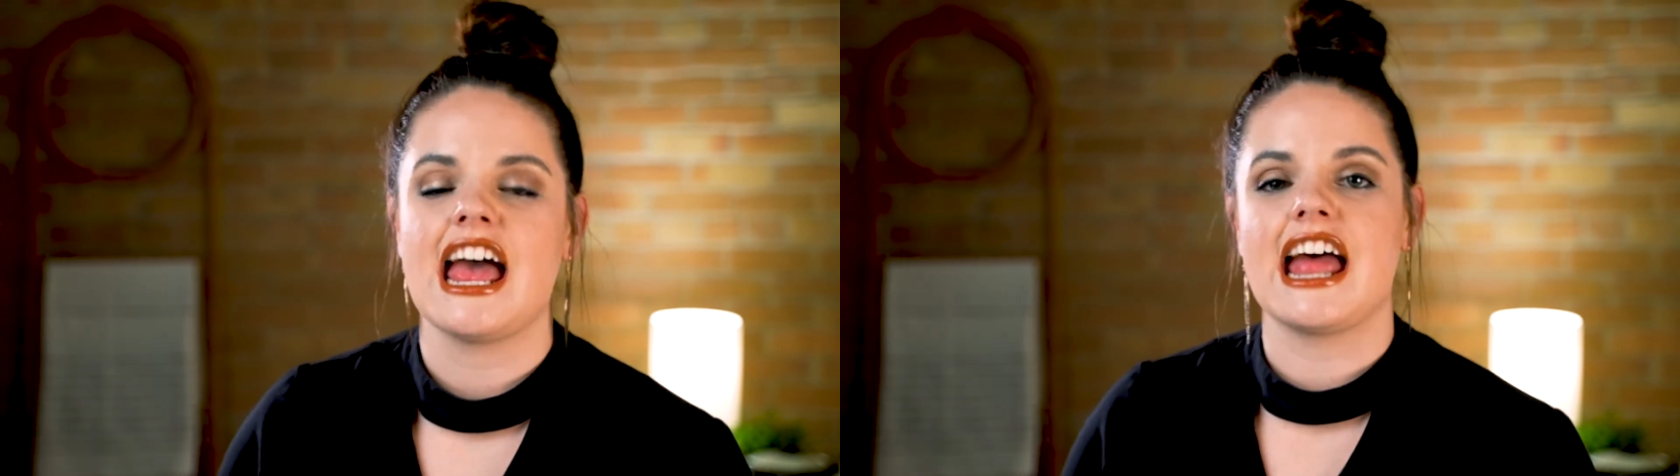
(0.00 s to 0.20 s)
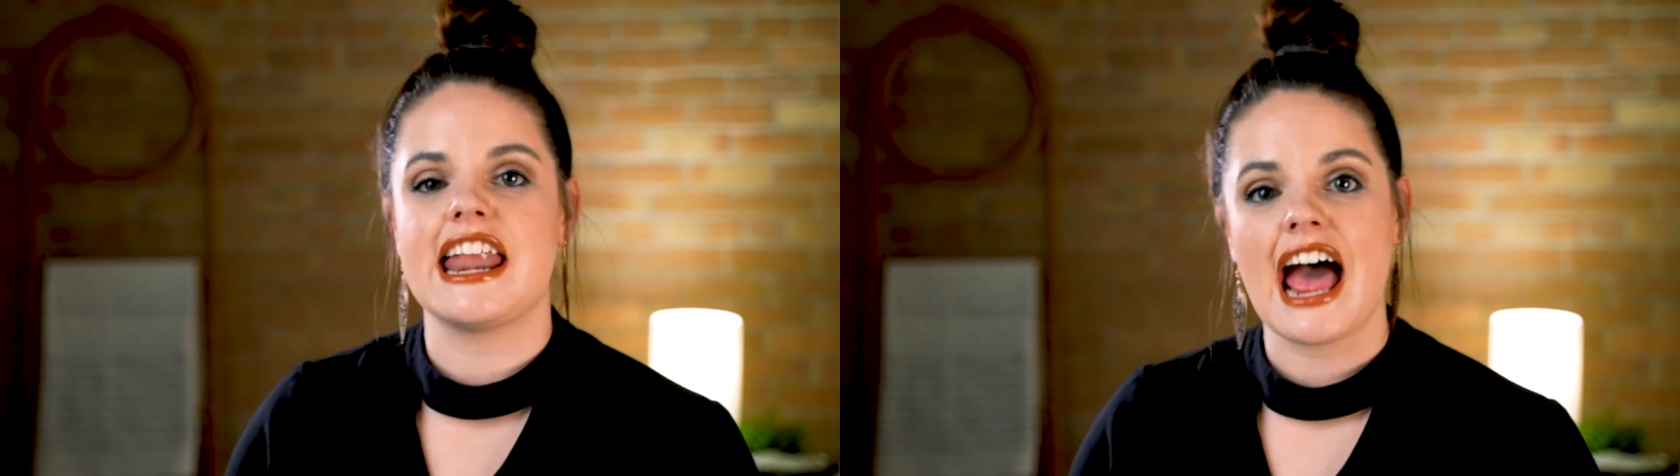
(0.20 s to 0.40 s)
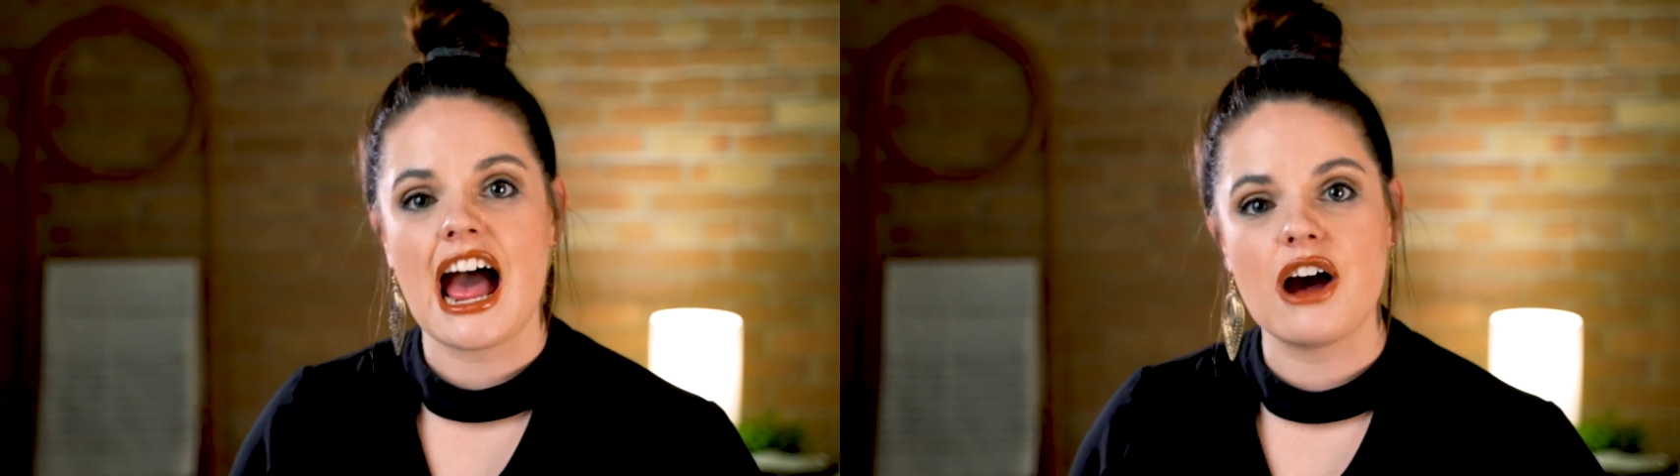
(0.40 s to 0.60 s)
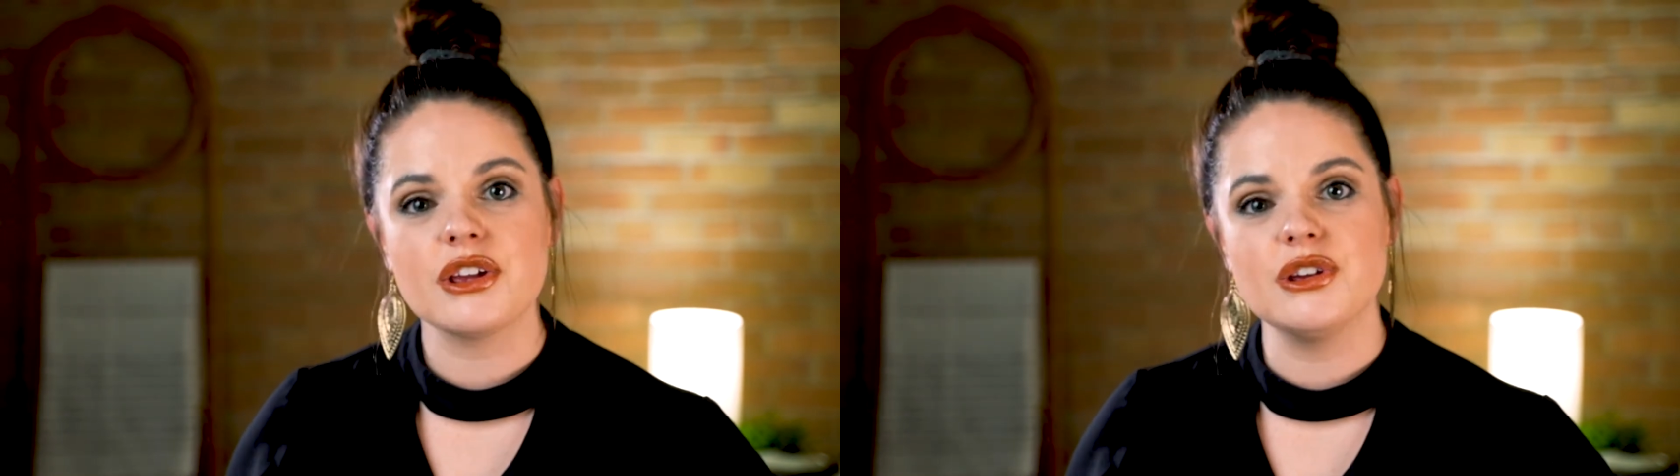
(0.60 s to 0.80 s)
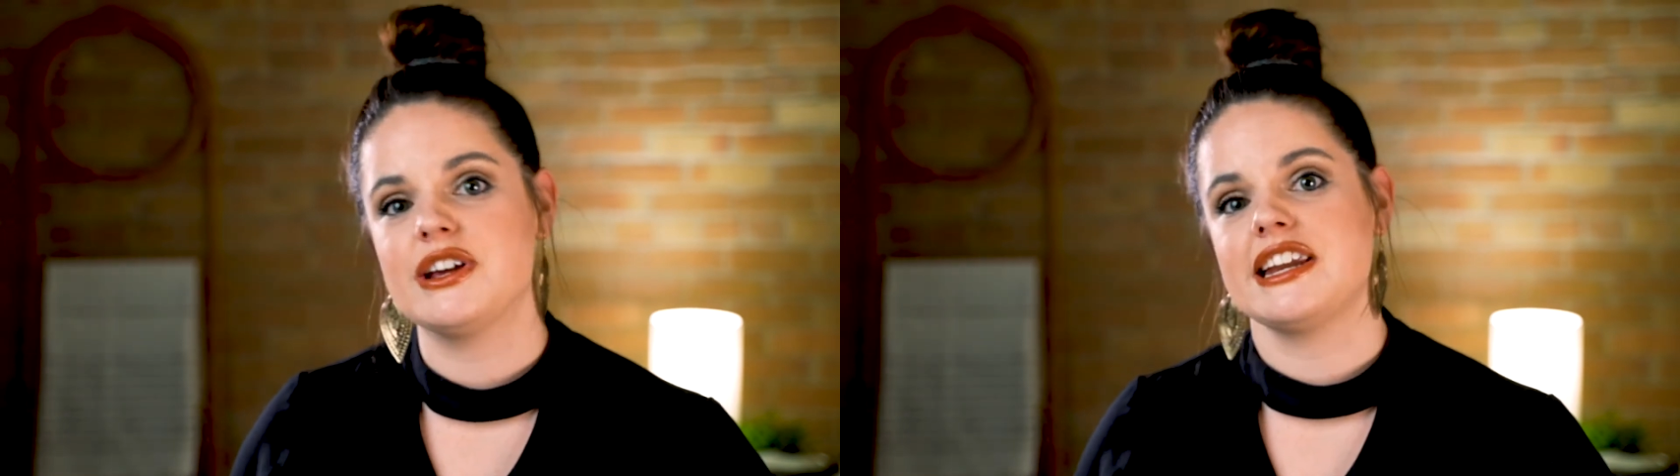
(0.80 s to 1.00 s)
and how
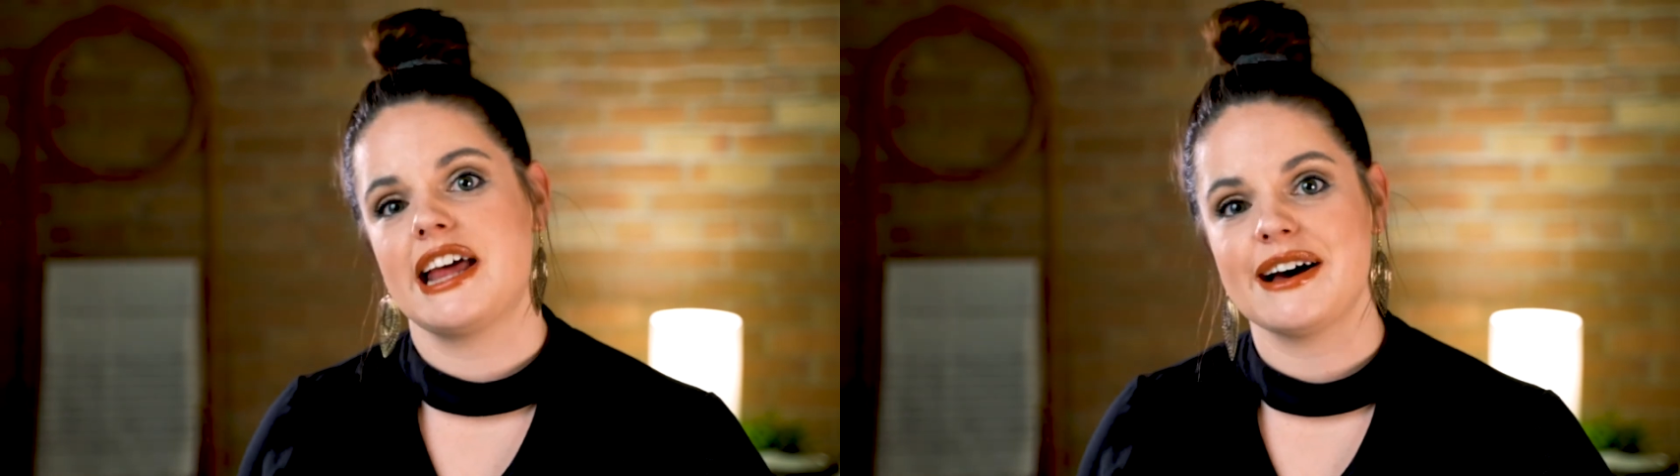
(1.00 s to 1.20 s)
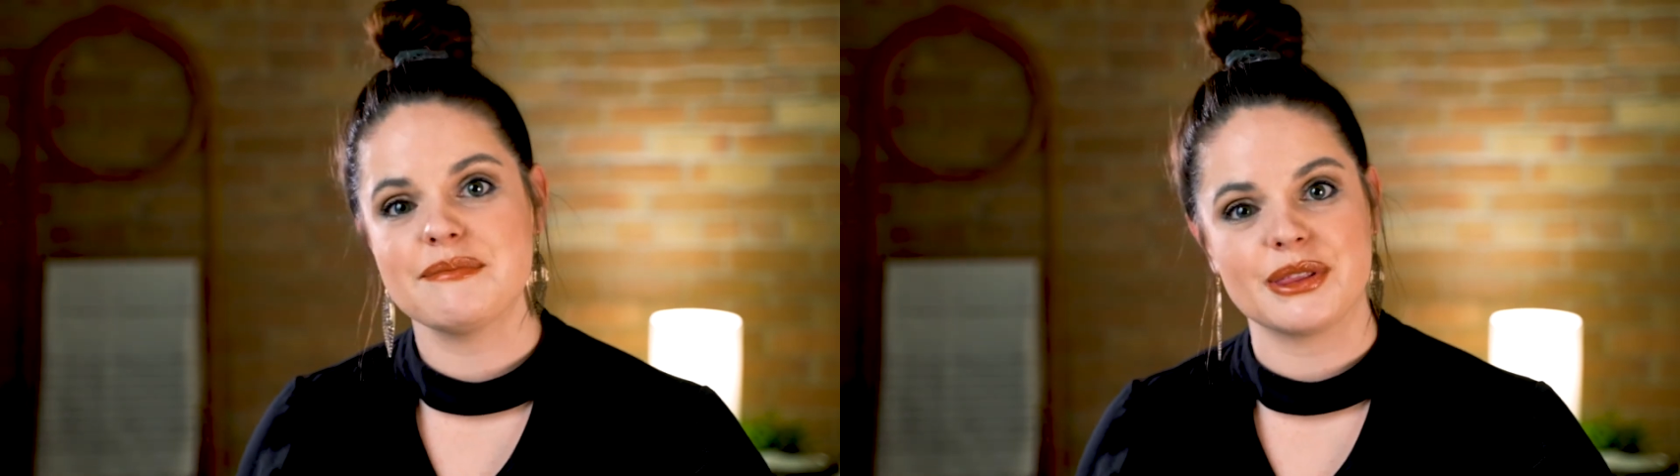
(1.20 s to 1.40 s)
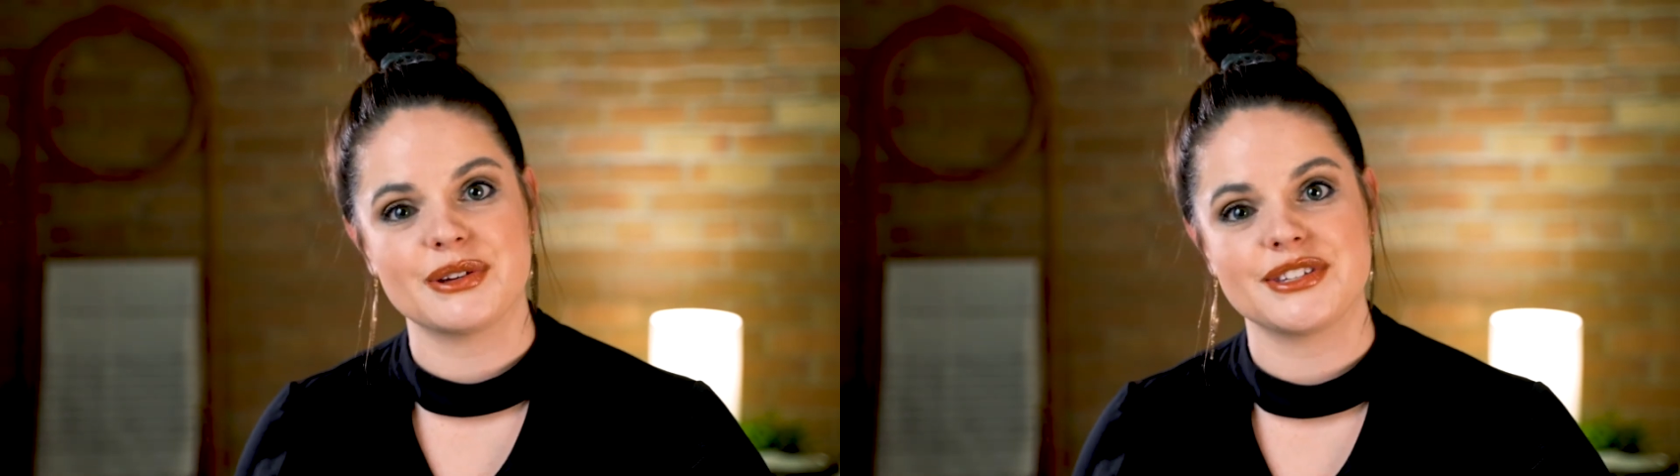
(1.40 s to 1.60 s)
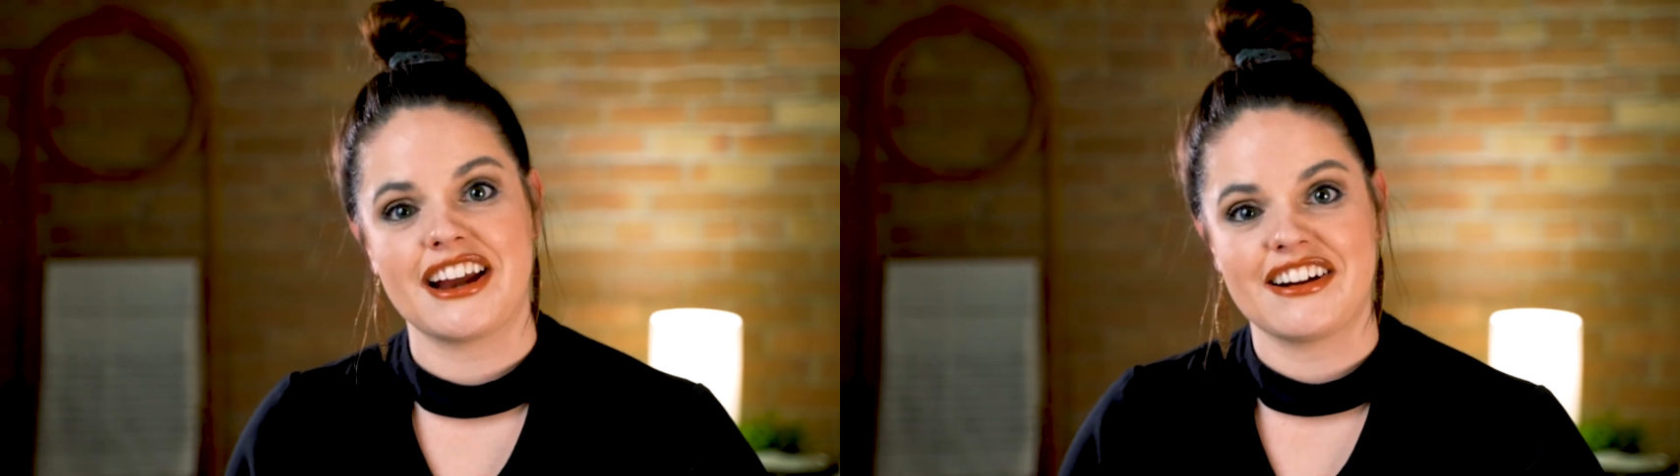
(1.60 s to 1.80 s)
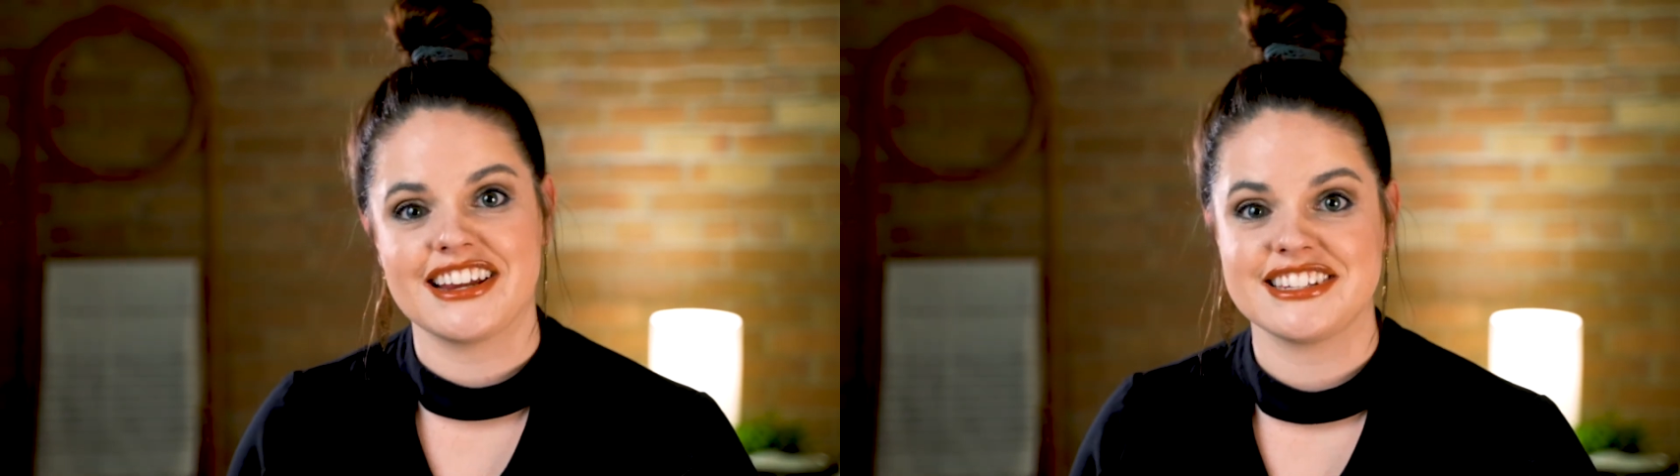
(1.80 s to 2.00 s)
you can help those
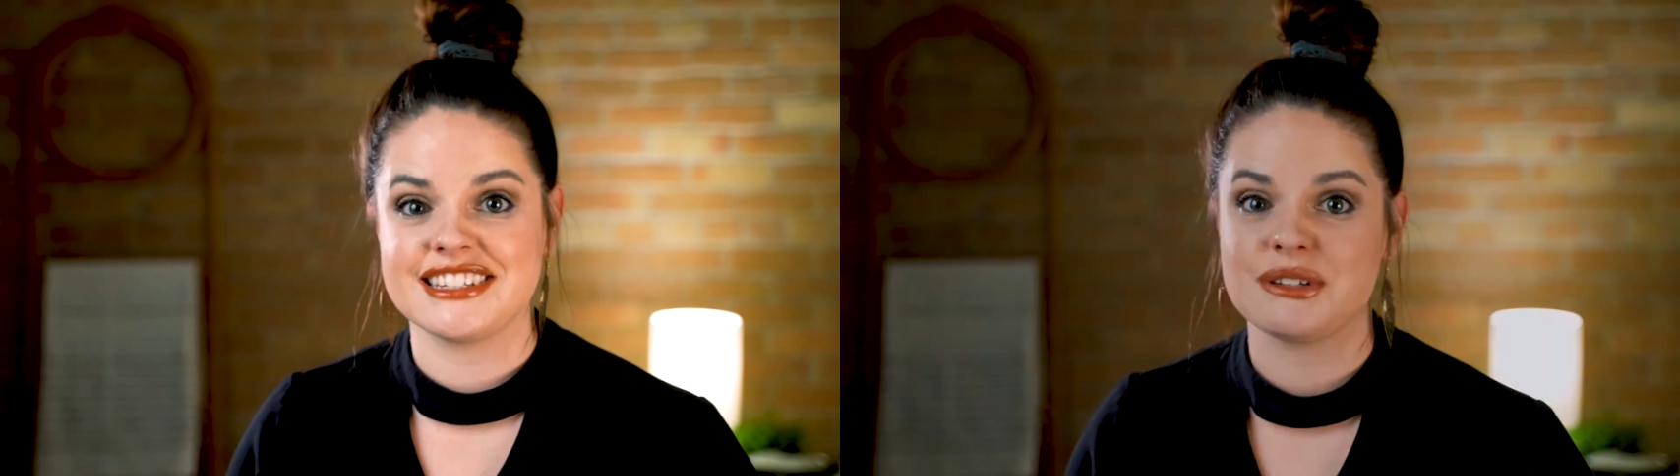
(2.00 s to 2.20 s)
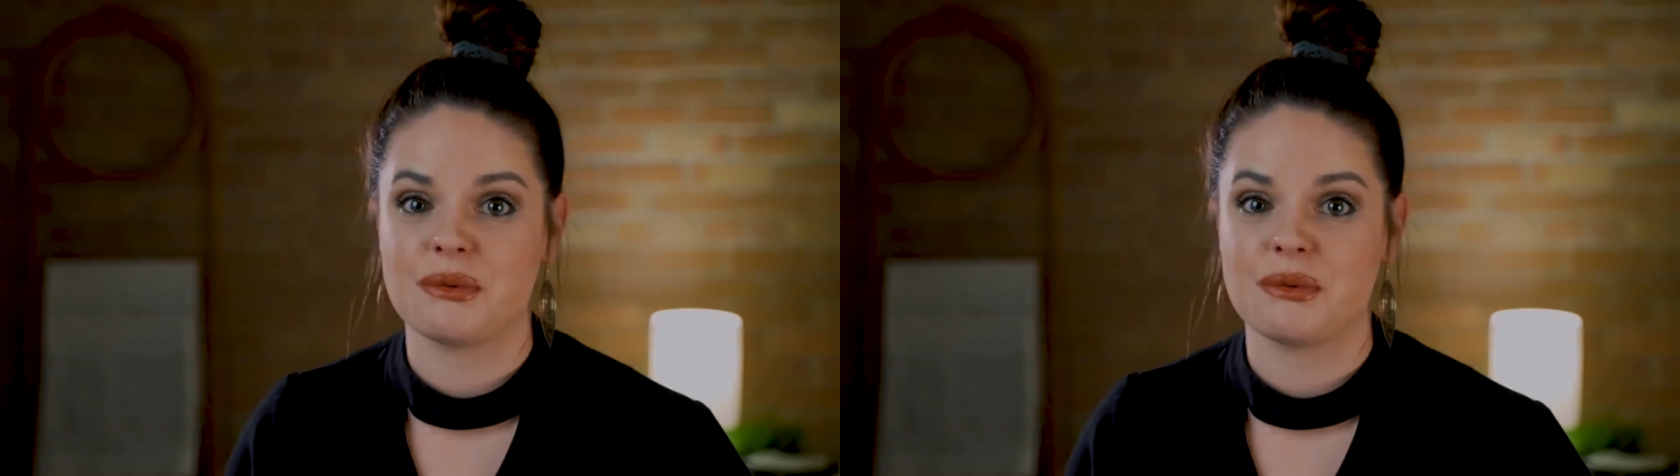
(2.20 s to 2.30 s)
areas as